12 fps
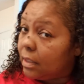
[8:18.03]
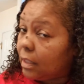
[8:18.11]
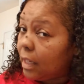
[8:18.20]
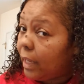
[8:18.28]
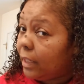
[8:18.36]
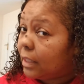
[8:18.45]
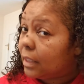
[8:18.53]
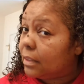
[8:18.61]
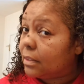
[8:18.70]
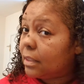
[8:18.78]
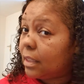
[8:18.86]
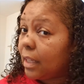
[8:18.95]
like
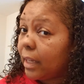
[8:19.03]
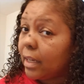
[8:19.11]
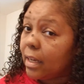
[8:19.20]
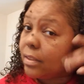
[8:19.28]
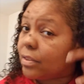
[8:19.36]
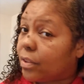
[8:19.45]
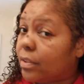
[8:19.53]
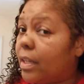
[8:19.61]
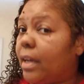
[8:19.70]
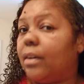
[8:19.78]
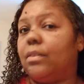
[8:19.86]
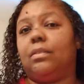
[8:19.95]
it. I like how it turned
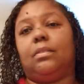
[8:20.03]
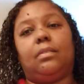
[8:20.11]
out.